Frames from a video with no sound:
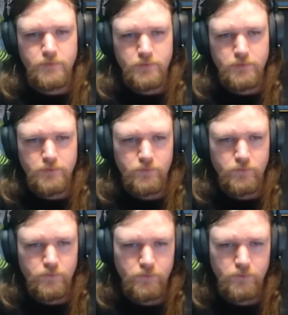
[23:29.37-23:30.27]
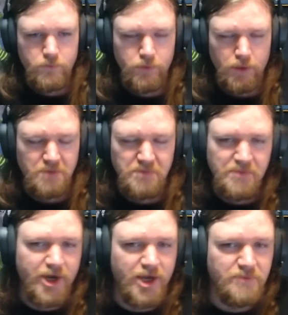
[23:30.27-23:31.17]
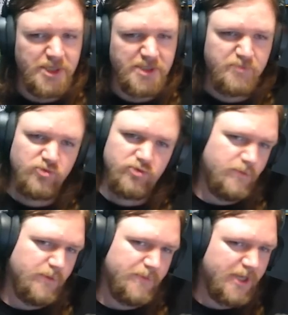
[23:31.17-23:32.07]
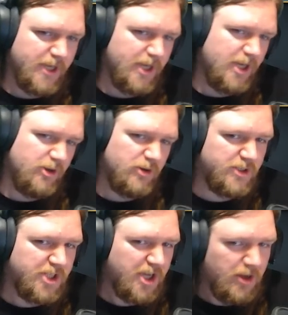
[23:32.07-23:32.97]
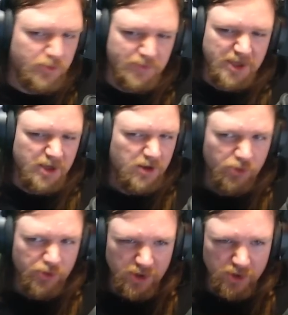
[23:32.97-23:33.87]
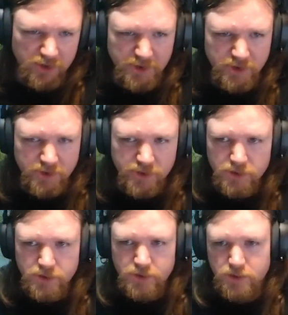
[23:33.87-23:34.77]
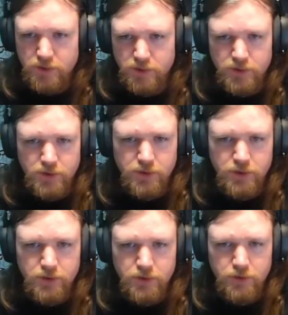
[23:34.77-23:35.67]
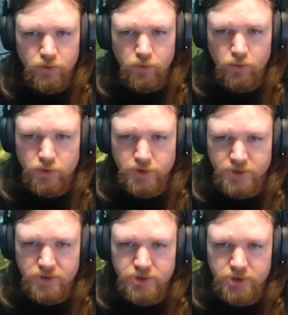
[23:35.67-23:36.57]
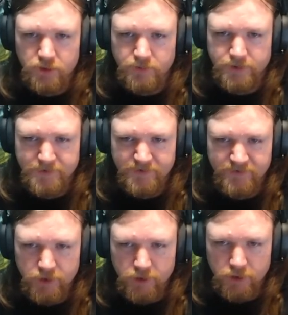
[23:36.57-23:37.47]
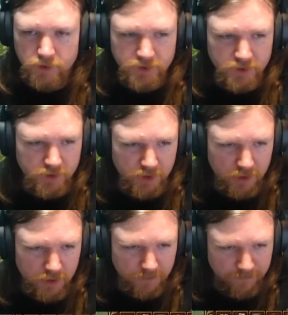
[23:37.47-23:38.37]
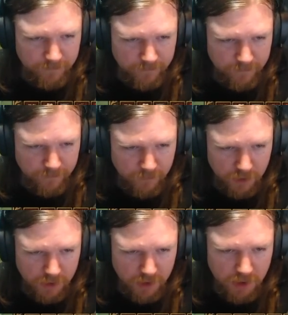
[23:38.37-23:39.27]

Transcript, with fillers: I mean, my enemies probably, you could say, it would be Hungary and the Ottomans. Ooh, Kazan just gobbled up Tver. Is Kazan a monarchy?